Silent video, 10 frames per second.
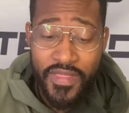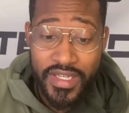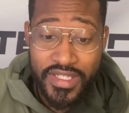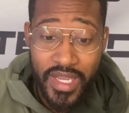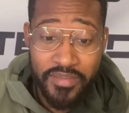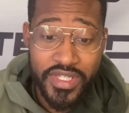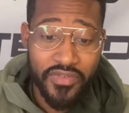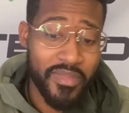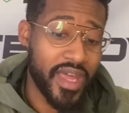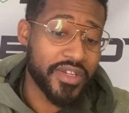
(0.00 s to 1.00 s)
that type of stuff
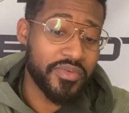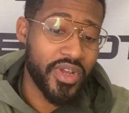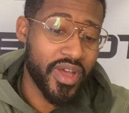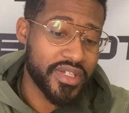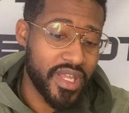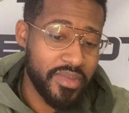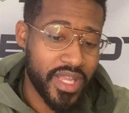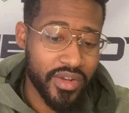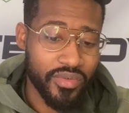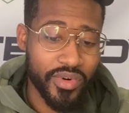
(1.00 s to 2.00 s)
matters. We know how Jamie
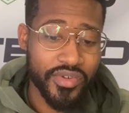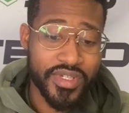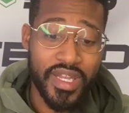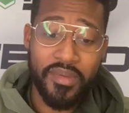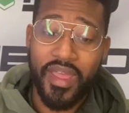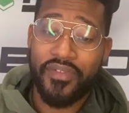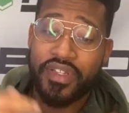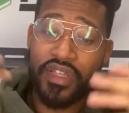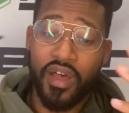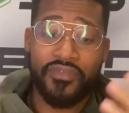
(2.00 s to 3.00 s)
Kendall rolls, and they've had a
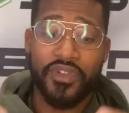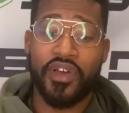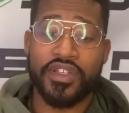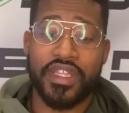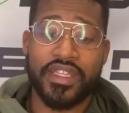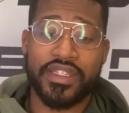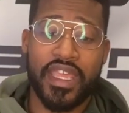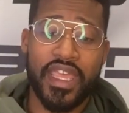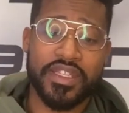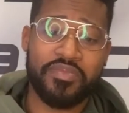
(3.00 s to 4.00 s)
tough loss against
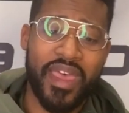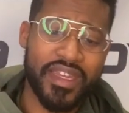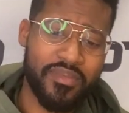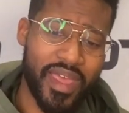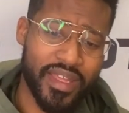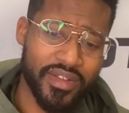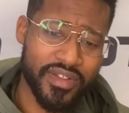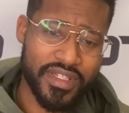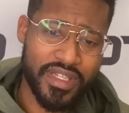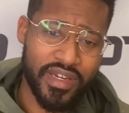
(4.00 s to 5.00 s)
Kansas. Back-to-back
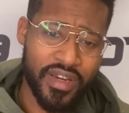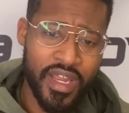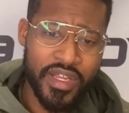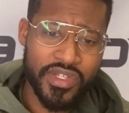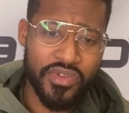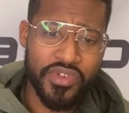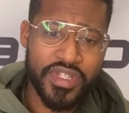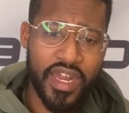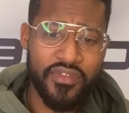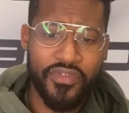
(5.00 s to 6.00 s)
losses here. So they're
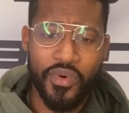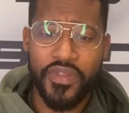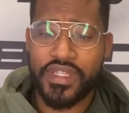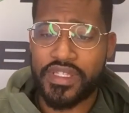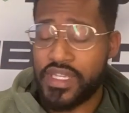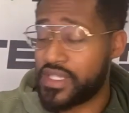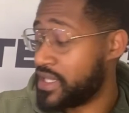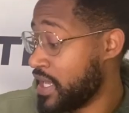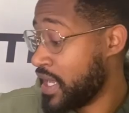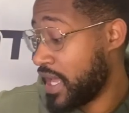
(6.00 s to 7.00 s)
10-4 this
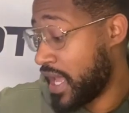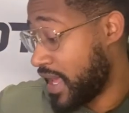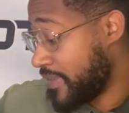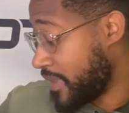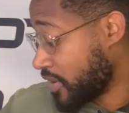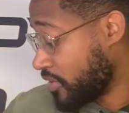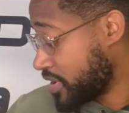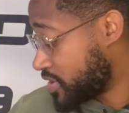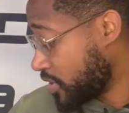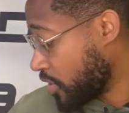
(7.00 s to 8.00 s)
season, and they're
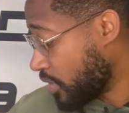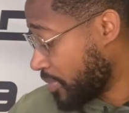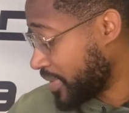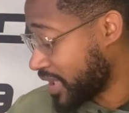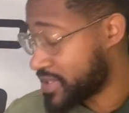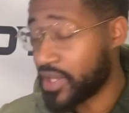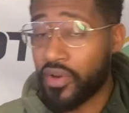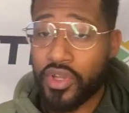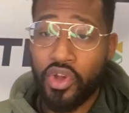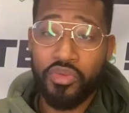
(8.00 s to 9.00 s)
going to go up against the
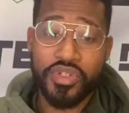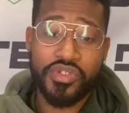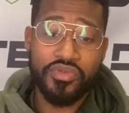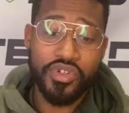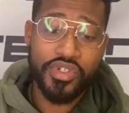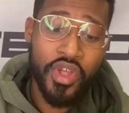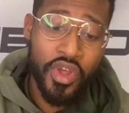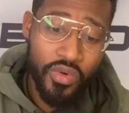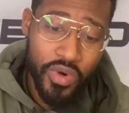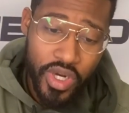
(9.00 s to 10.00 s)
Oklahoma Sooners,
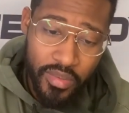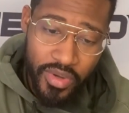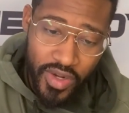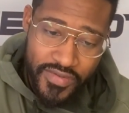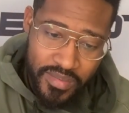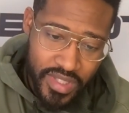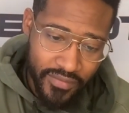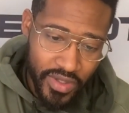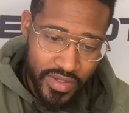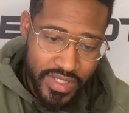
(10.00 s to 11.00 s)
who are coming off some tough
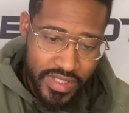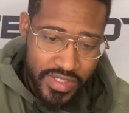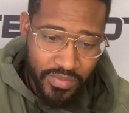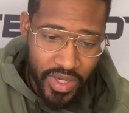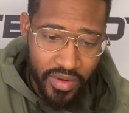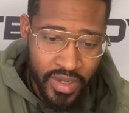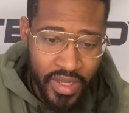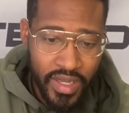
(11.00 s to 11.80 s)
losses as well,